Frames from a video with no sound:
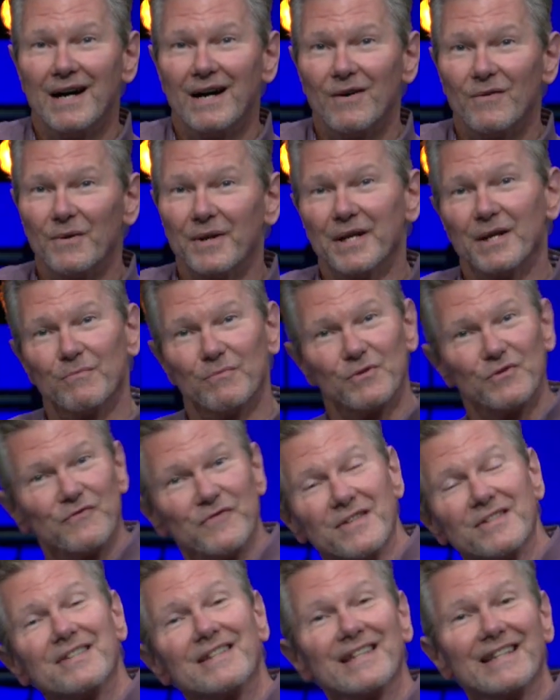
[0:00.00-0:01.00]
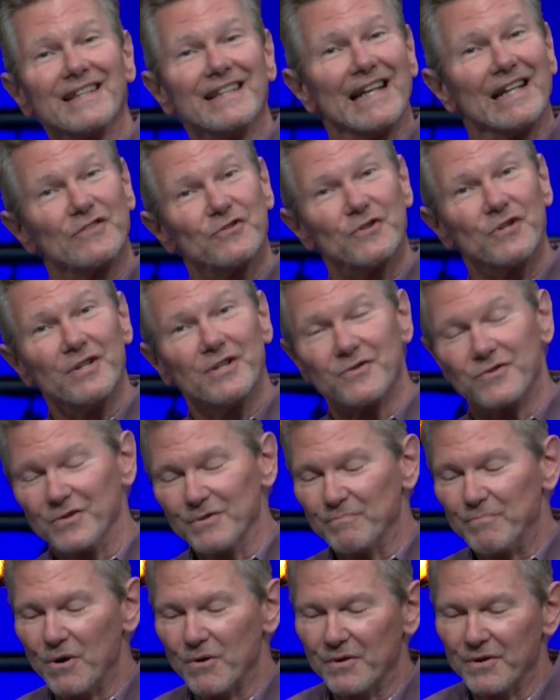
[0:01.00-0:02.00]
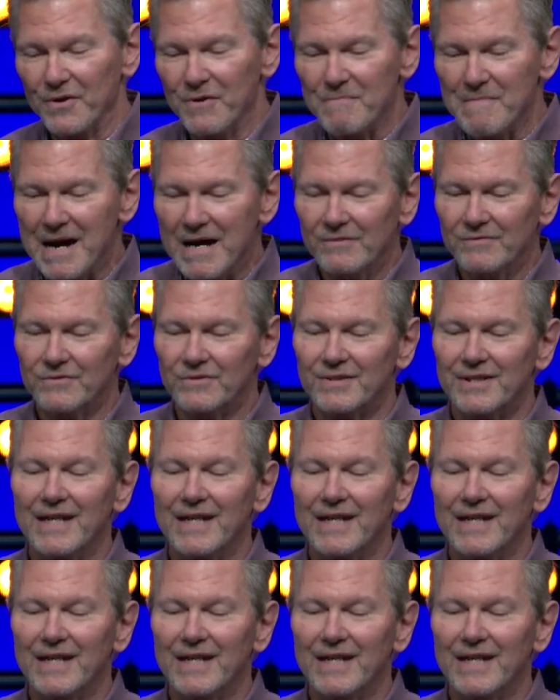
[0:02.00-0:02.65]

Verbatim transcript: when he was visiting that church in the Pocono Mountains,